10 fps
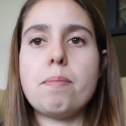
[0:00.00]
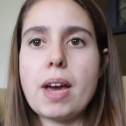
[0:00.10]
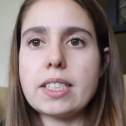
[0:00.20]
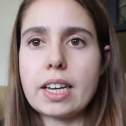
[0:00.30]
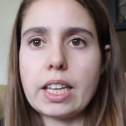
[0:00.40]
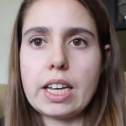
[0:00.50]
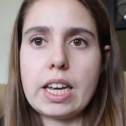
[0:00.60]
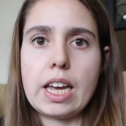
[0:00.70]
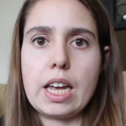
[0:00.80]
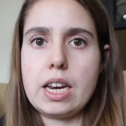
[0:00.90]

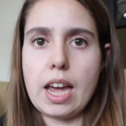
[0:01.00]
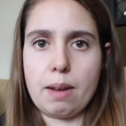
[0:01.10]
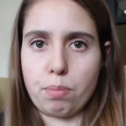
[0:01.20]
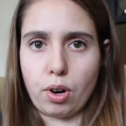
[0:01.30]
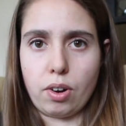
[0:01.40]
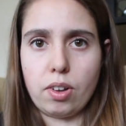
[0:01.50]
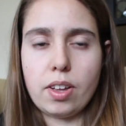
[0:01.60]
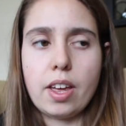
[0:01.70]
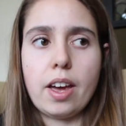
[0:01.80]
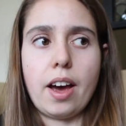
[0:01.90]
Basically, in
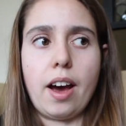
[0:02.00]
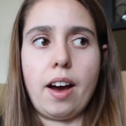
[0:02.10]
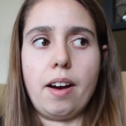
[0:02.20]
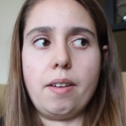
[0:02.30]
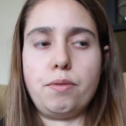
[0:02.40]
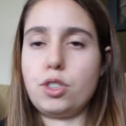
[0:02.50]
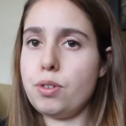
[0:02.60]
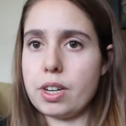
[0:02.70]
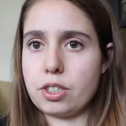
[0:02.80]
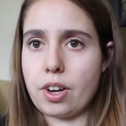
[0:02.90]
April of
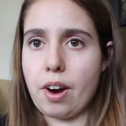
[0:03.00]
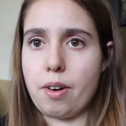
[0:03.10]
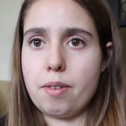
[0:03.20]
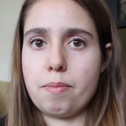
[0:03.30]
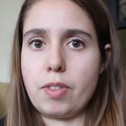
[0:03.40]
2 years ago,